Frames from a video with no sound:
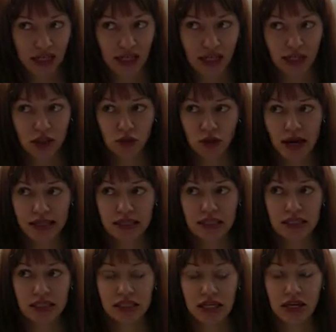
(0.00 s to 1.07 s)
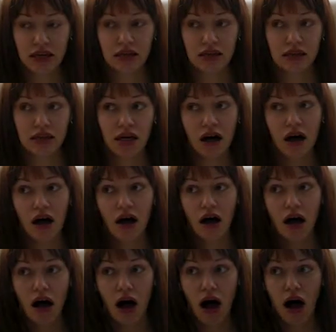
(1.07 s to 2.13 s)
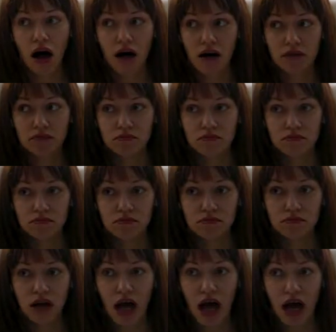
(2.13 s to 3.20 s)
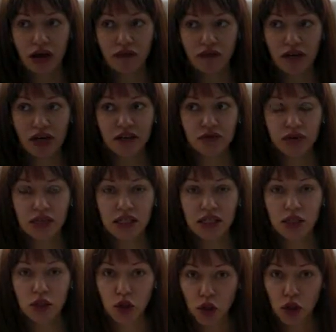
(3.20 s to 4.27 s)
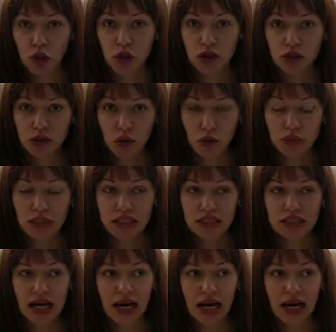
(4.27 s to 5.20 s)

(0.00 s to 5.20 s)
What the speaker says: And I tried this and I felt really good with it.